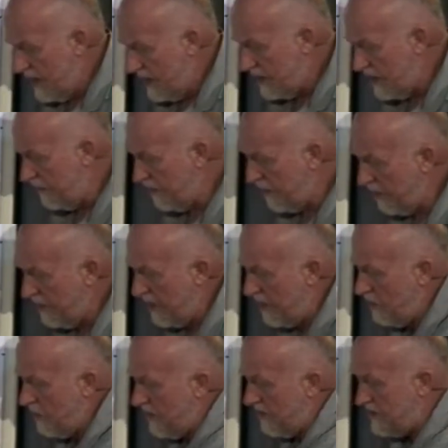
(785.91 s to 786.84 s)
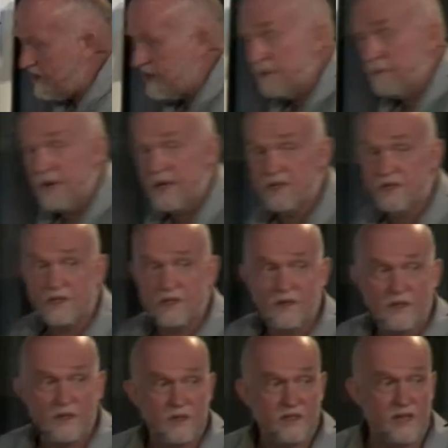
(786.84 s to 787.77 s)
that for many would have seen
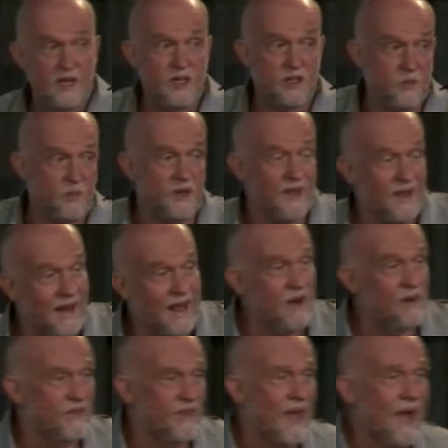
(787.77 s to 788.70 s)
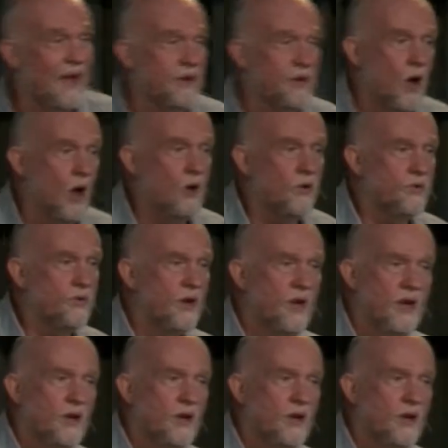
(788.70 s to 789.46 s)
to be the land of the unknown.